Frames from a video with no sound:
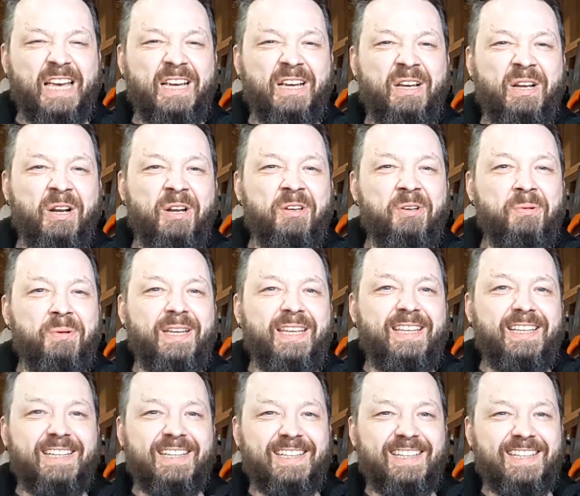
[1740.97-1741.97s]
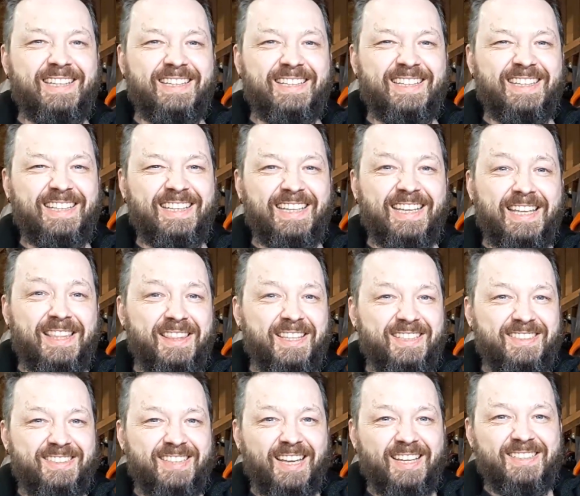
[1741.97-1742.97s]
gluey in the
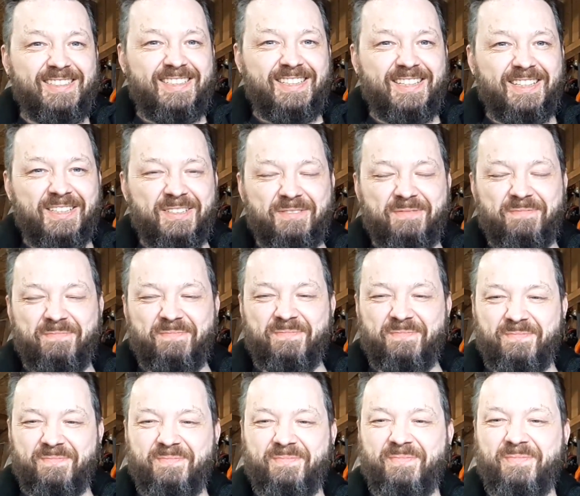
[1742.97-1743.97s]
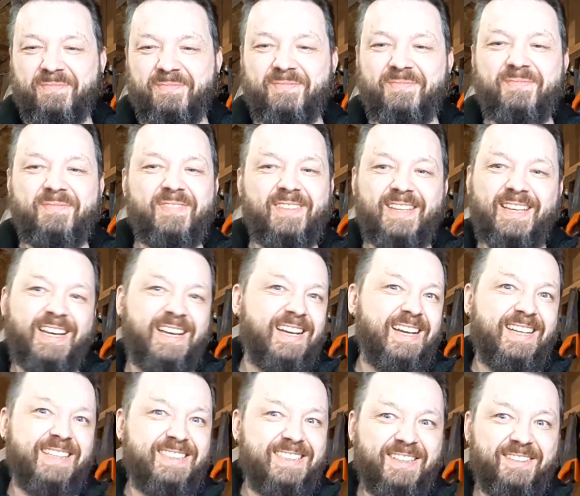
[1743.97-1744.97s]
centre. I
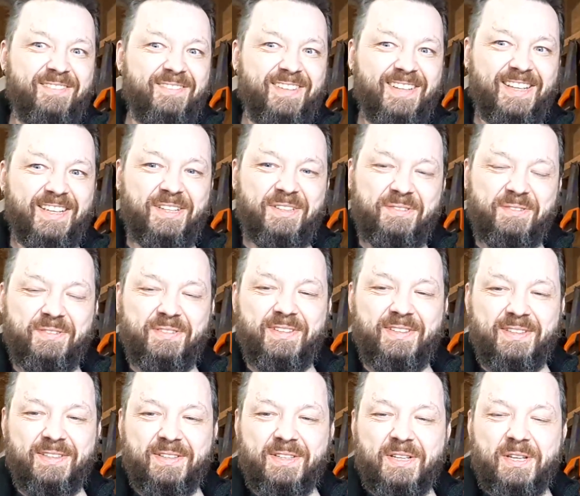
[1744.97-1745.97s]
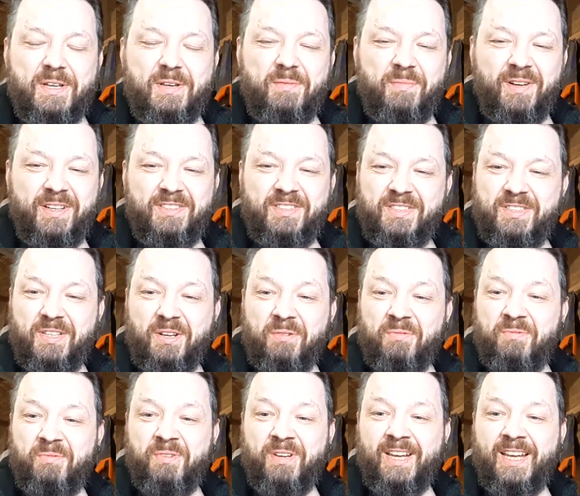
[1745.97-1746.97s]
don't know. But it's just a
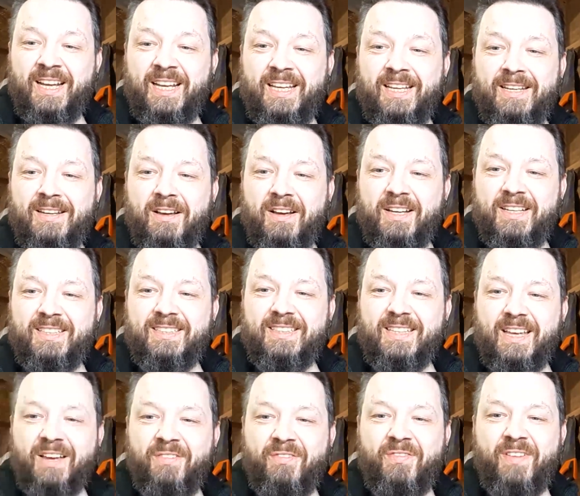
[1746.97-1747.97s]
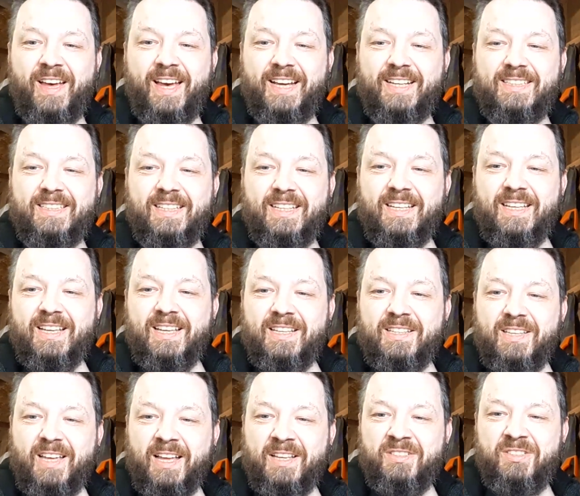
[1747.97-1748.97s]
really nice effect.
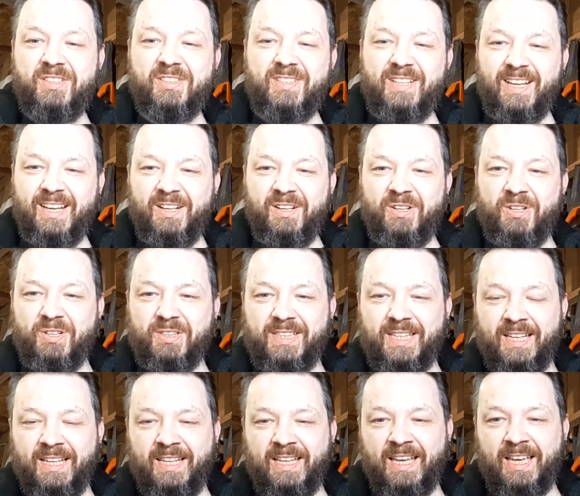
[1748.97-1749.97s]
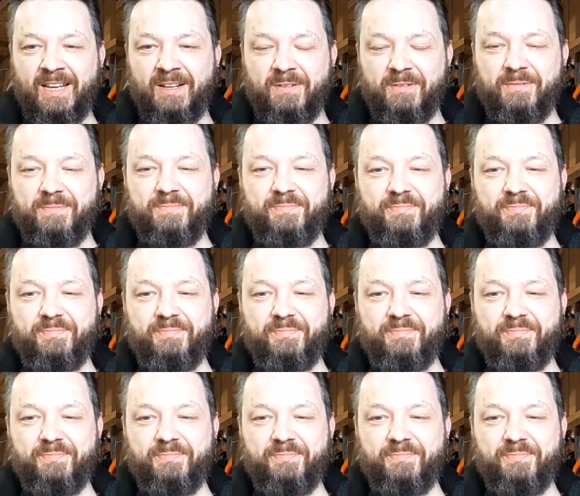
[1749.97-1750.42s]
And just like looking in